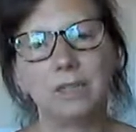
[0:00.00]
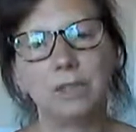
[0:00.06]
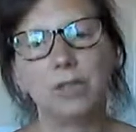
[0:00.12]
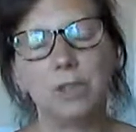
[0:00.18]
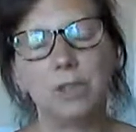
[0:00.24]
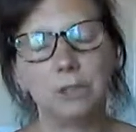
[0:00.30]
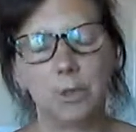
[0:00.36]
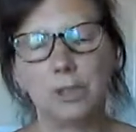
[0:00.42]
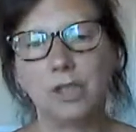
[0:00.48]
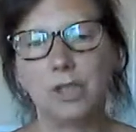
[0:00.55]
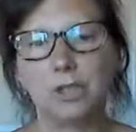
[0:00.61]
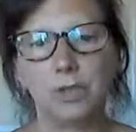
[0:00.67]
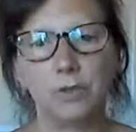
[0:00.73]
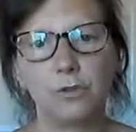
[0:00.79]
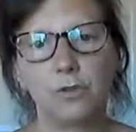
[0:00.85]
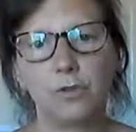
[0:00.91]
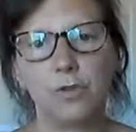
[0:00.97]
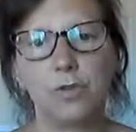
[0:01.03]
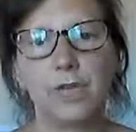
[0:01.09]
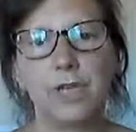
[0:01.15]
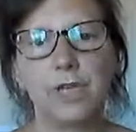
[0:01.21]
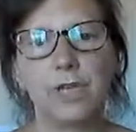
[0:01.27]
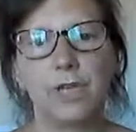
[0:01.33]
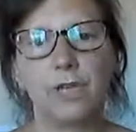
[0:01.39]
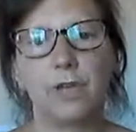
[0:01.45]
because your body's
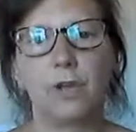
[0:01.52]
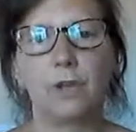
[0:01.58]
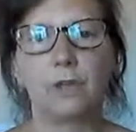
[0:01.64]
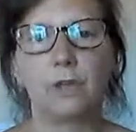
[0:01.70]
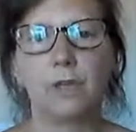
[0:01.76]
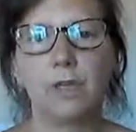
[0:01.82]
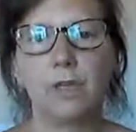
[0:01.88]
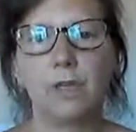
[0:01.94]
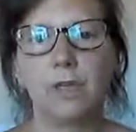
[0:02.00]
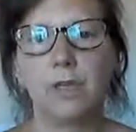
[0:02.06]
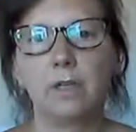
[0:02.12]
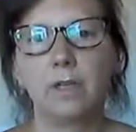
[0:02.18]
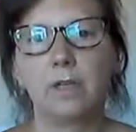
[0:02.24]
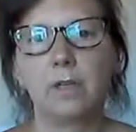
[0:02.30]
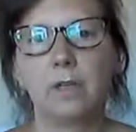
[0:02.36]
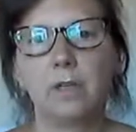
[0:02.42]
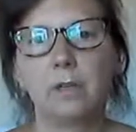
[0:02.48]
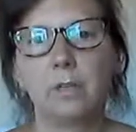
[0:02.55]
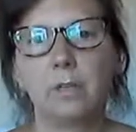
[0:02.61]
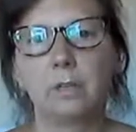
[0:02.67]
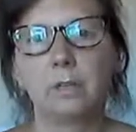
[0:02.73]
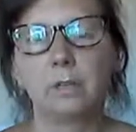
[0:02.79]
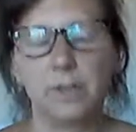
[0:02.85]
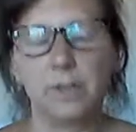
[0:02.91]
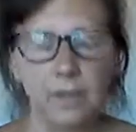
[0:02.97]
concentrating on
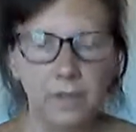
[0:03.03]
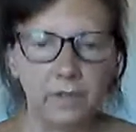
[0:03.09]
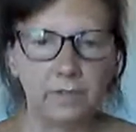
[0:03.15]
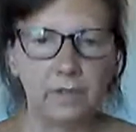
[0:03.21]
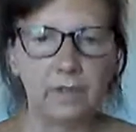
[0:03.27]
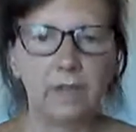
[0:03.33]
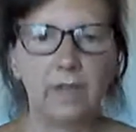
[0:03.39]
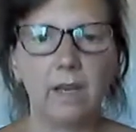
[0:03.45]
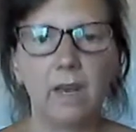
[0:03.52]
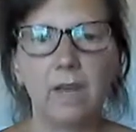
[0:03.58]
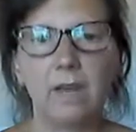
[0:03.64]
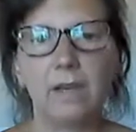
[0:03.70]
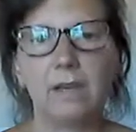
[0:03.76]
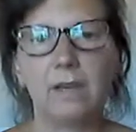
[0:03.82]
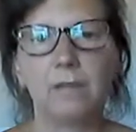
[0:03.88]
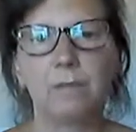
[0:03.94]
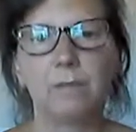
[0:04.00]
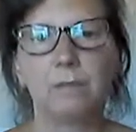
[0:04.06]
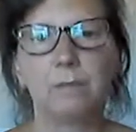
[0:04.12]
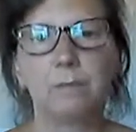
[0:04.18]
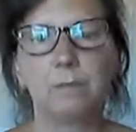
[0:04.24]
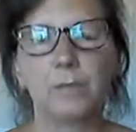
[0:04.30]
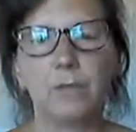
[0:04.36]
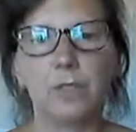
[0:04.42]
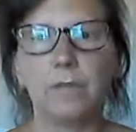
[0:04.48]
saving your life,
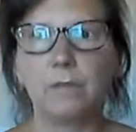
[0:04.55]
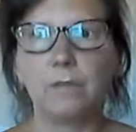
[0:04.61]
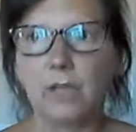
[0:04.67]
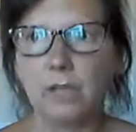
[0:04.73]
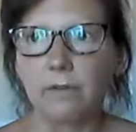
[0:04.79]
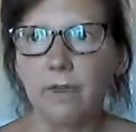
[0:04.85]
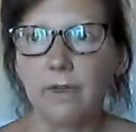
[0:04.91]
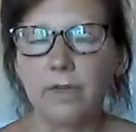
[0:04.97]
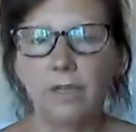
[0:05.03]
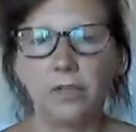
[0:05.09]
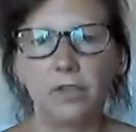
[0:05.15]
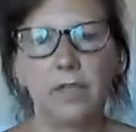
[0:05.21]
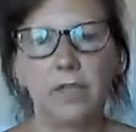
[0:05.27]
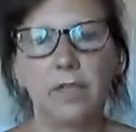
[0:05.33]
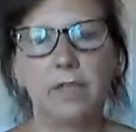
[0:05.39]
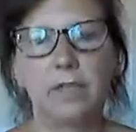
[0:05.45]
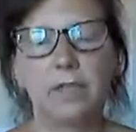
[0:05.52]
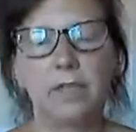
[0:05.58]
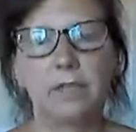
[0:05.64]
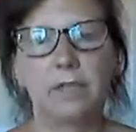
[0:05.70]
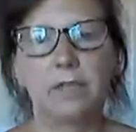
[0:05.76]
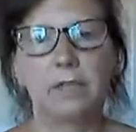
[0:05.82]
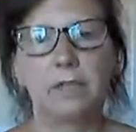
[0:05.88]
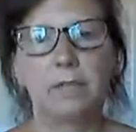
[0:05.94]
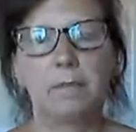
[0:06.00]
preserving your energy,
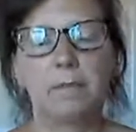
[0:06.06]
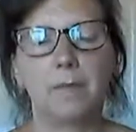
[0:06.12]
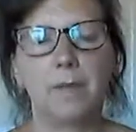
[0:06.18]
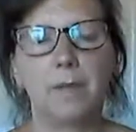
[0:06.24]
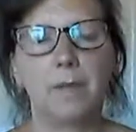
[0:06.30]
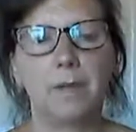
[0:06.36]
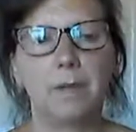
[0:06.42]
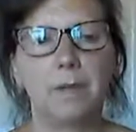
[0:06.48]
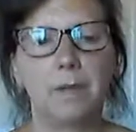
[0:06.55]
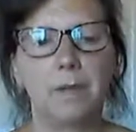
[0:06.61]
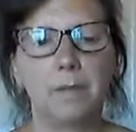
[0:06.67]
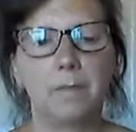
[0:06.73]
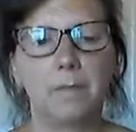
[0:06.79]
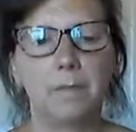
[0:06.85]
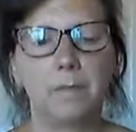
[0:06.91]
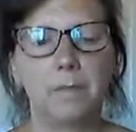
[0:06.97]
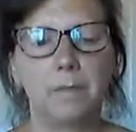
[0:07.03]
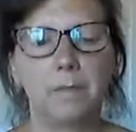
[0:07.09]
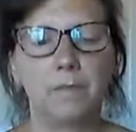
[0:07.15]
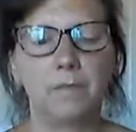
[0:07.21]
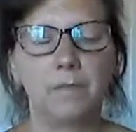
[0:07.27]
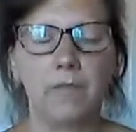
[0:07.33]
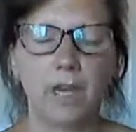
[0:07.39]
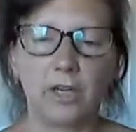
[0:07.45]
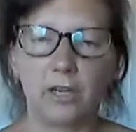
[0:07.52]

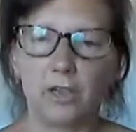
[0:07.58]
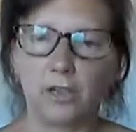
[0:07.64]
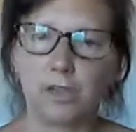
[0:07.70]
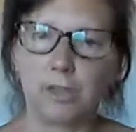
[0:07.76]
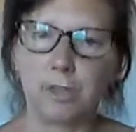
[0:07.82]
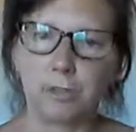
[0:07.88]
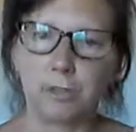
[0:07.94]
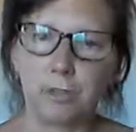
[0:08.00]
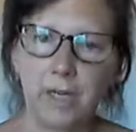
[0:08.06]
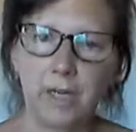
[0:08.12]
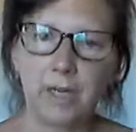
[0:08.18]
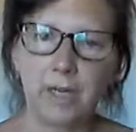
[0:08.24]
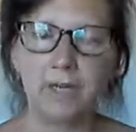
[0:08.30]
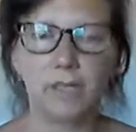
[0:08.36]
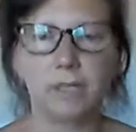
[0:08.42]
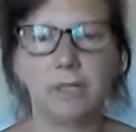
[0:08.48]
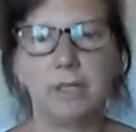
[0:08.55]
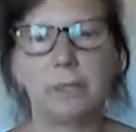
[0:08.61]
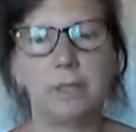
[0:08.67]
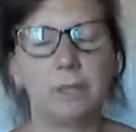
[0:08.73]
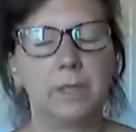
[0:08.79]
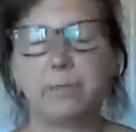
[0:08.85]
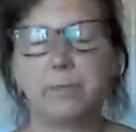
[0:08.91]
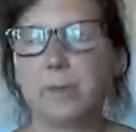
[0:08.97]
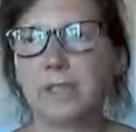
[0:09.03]
giving energy to your brain. So
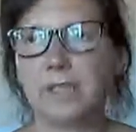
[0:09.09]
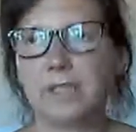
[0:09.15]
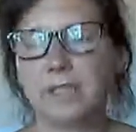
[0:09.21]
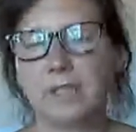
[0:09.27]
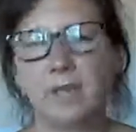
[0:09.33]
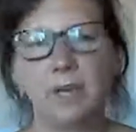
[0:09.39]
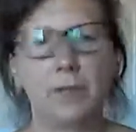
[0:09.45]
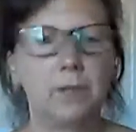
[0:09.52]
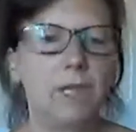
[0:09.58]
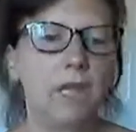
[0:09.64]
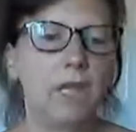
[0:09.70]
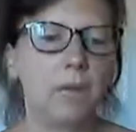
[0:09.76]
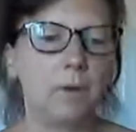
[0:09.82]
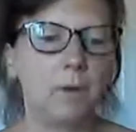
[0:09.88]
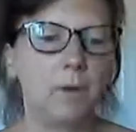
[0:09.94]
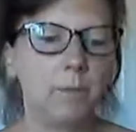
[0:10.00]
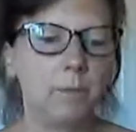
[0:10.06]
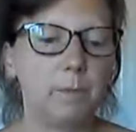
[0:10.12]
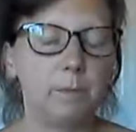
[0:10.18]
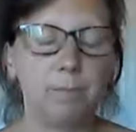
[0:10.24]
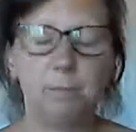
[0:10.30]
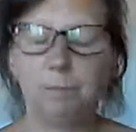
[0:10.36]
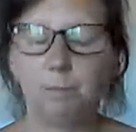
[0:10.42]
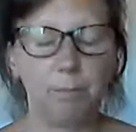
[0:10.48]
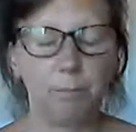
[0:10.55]
your body's saying, okay, well,
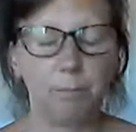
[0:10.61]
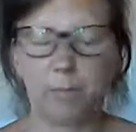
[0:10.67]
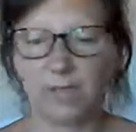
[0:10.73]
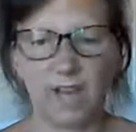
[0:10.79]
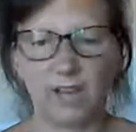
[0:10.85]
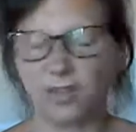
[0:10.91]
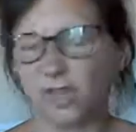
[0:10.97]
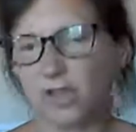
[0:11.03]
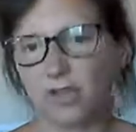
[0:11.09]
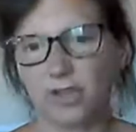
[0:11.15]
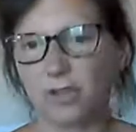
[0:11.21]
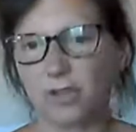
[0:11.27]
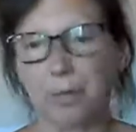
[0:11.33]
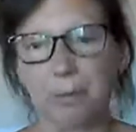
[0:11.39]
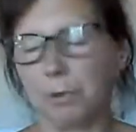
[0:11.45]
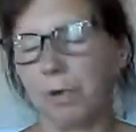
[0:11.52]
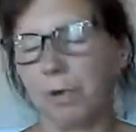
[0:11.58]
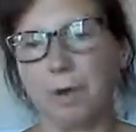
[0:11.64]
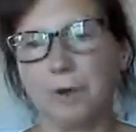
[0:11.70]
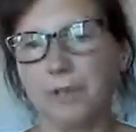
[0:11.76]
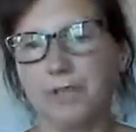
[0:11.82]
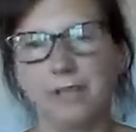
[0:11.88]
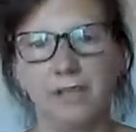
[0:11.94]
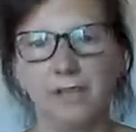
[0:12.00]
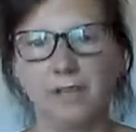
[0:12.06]
digestion's not a
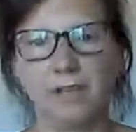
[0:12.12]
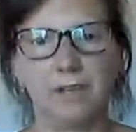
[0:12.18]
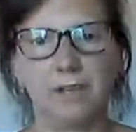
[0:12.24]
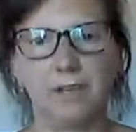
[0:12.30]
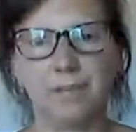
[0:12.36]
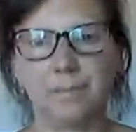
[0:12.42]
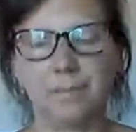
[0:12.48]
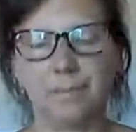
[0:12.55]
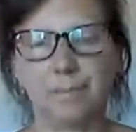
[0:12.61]
priority here,